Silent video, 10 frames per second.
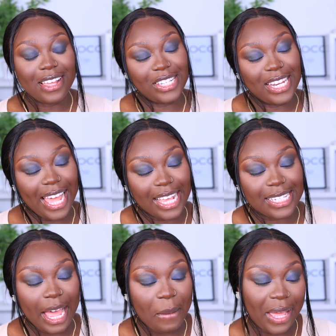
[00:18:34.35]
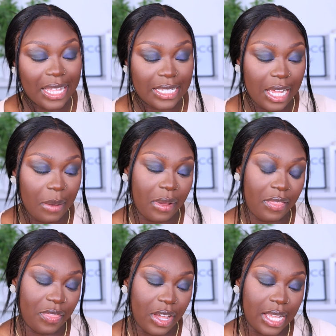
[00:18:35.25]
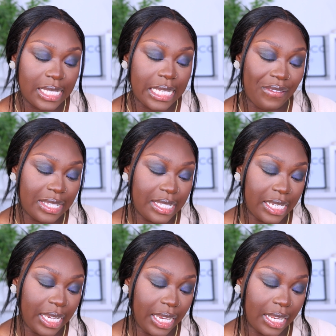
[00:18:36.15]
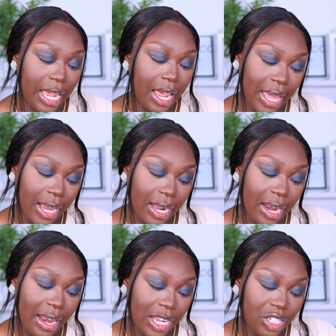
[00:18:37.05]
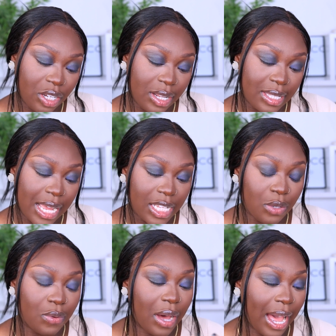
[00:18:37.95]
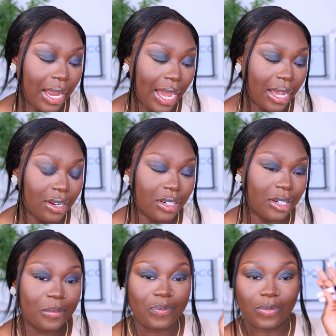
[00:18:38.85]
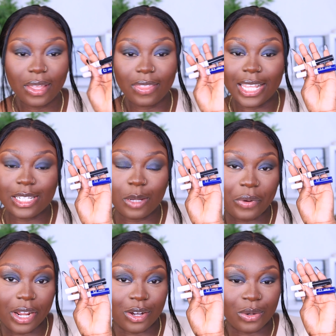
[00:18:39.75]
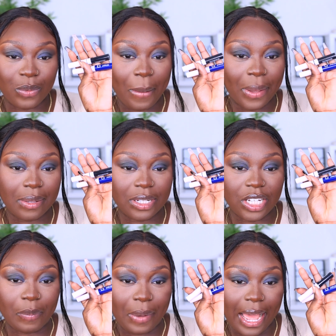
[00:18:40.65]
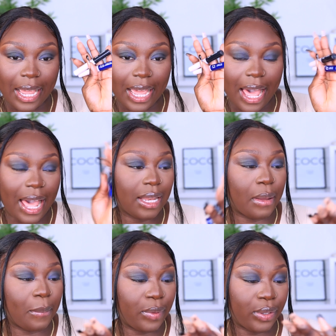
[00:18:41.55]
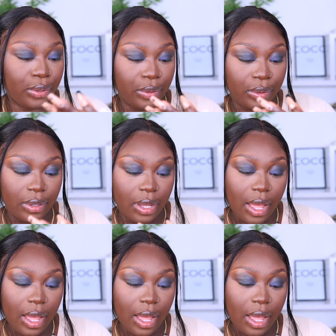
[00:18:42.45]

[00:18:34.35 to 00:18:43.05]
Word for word: so next i picked up the 17 ink legend tattoo eyeliner these look pretty cool i picked up the shade black and blue